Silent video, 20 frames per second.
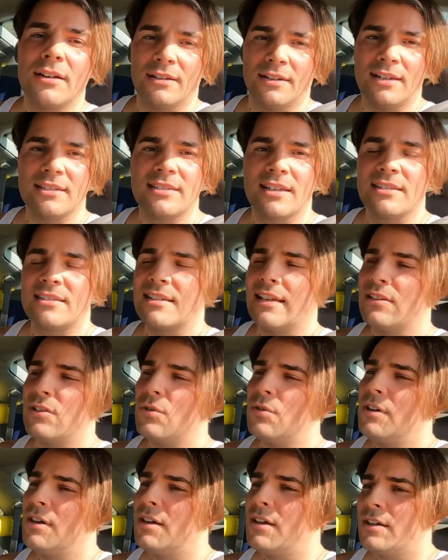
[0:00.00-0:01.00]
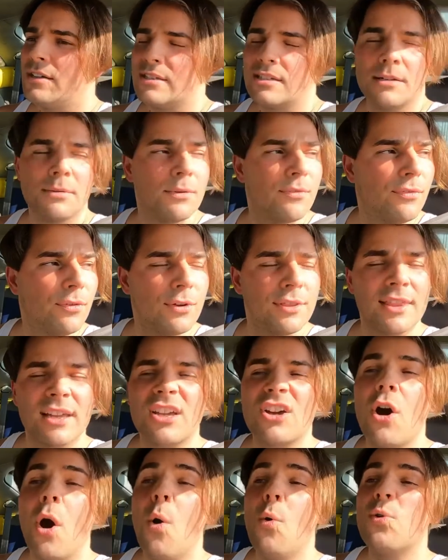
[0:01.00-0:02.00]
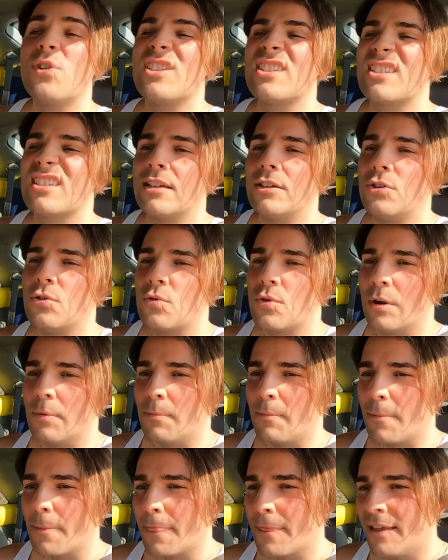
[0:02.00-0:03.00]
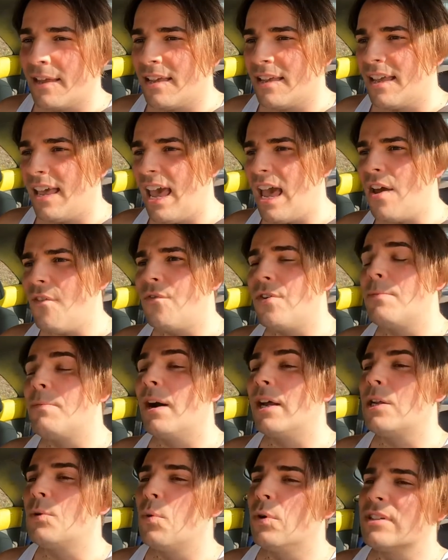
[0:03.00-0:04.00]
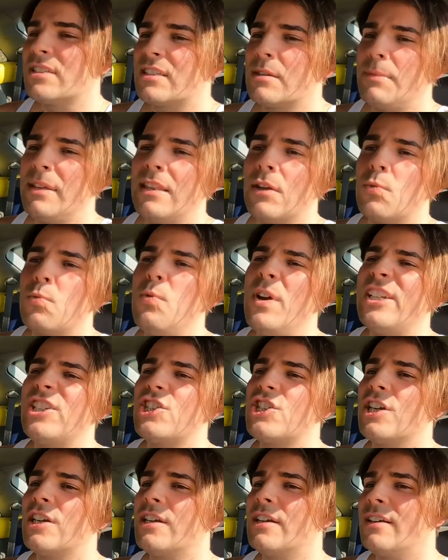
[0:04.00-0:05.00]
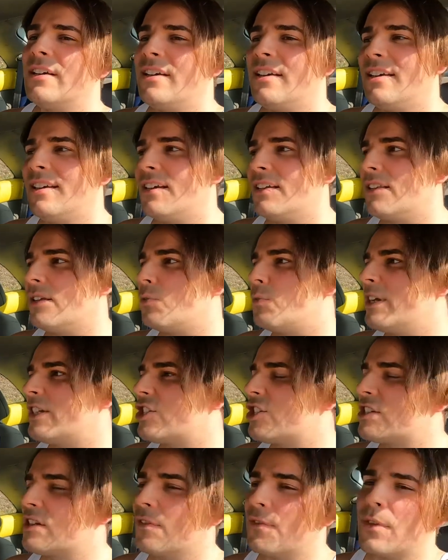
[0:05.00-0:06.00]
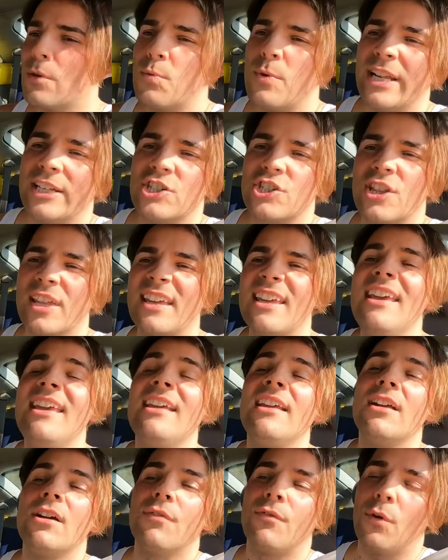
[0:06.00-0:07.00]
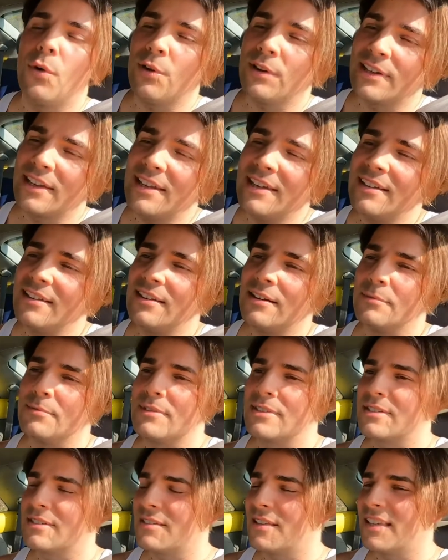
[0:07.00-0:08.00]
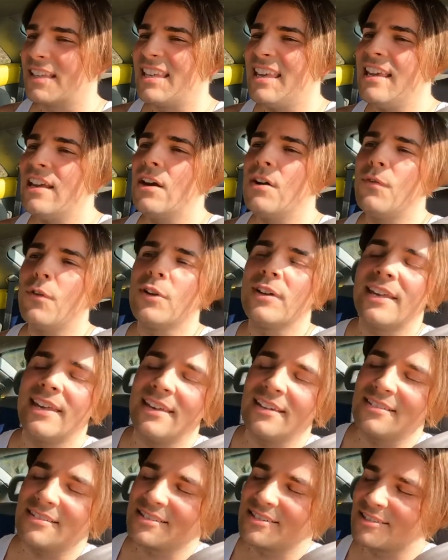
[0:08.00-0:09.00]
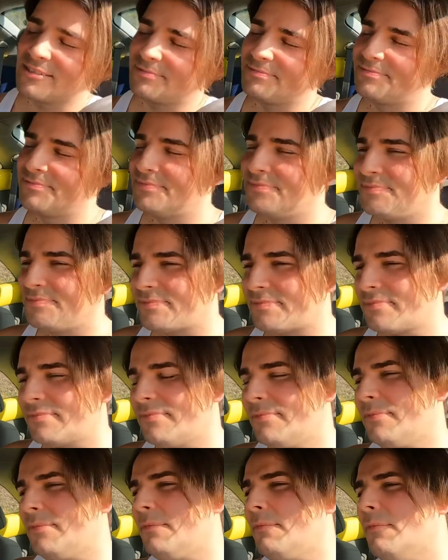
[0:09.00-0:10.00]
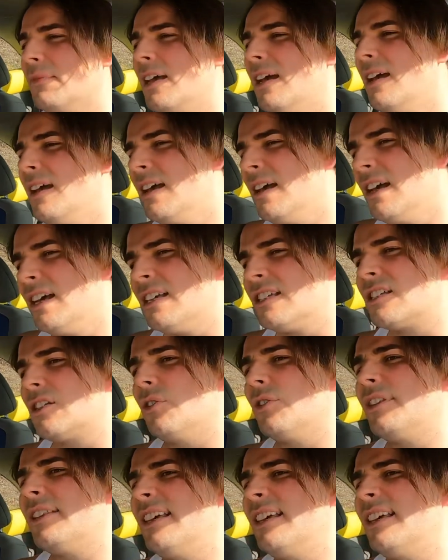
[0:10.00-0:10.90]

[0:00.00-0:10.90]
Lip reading: as I said before, the Coke syndrome. Everybody wants to be the richest of the rich, the king of all kingdoms, the king of all kings. So, and